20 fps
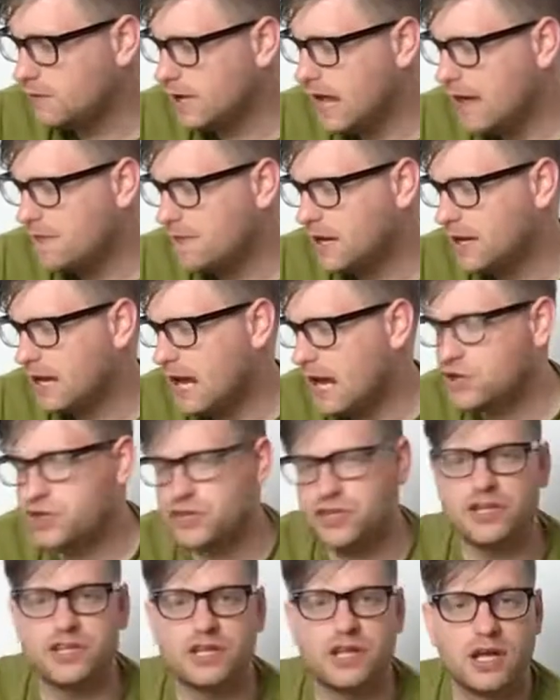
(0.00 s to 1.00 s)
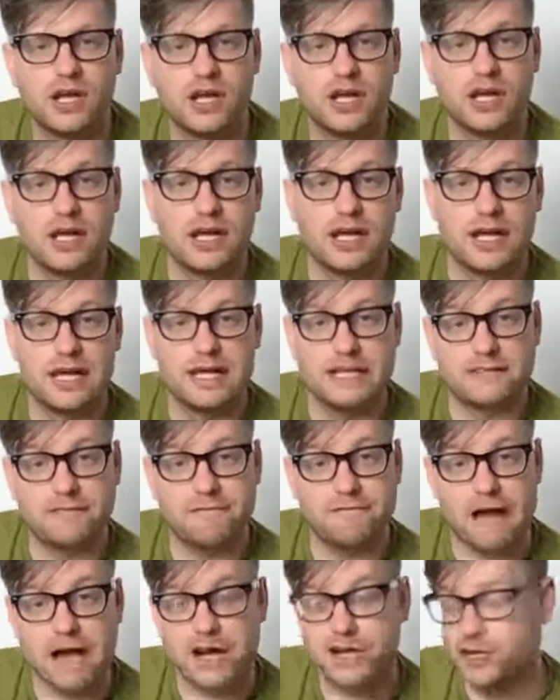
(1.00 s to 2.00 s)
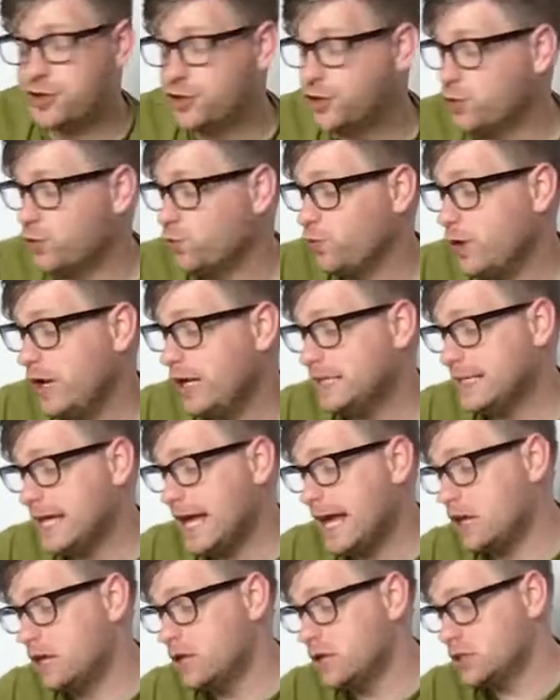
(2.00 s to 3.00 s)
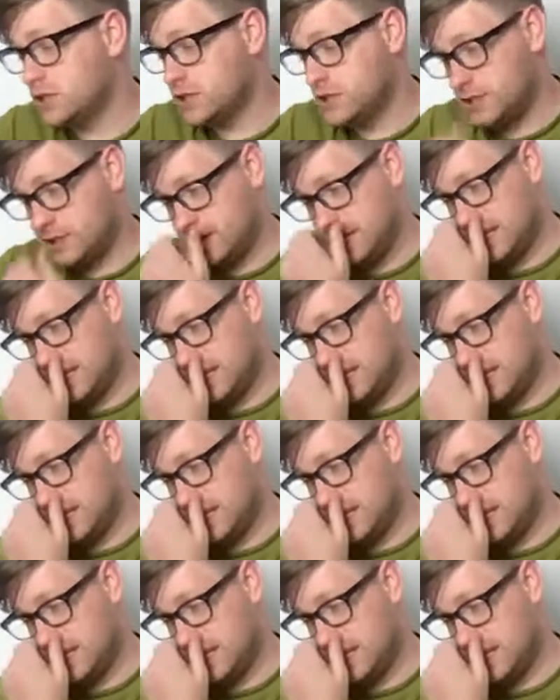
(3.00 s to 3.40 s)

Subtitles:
And the connection is fashion retailers.